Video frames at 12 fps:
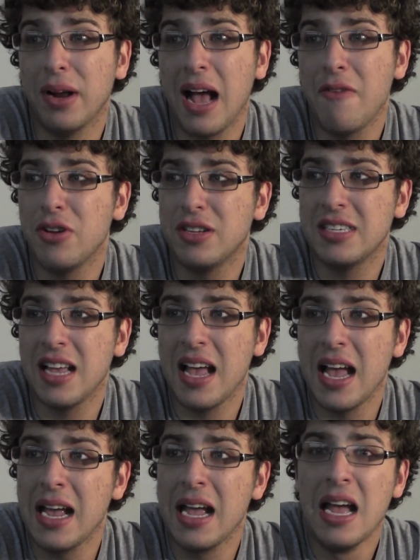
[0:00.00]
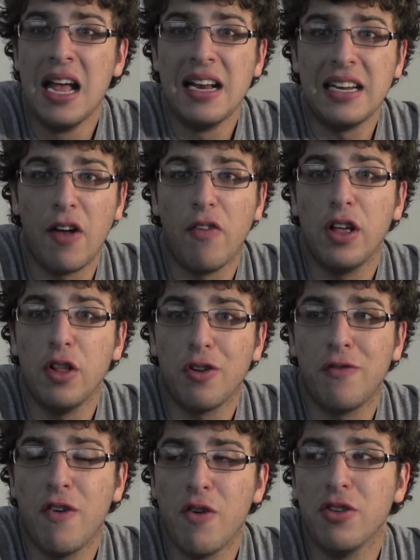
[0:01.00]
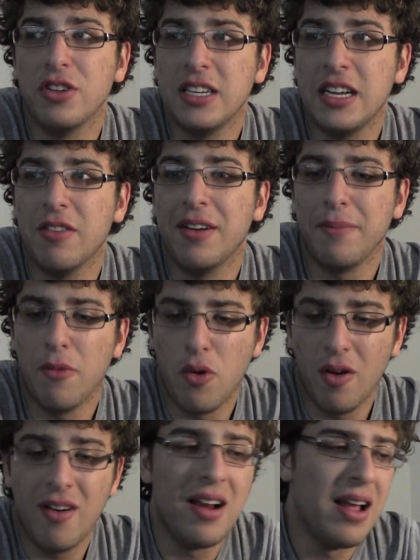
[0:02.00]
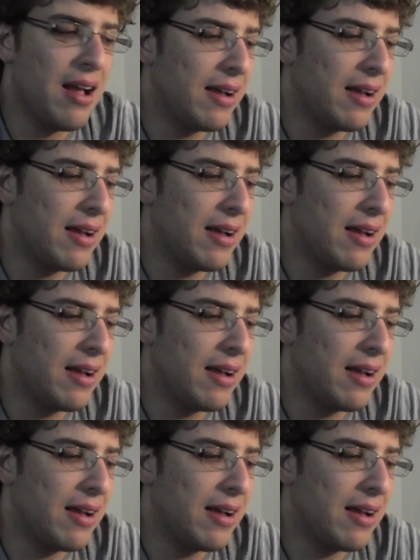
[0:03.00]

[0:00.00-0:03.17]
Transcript: but I would say definitely look forward to hearing more.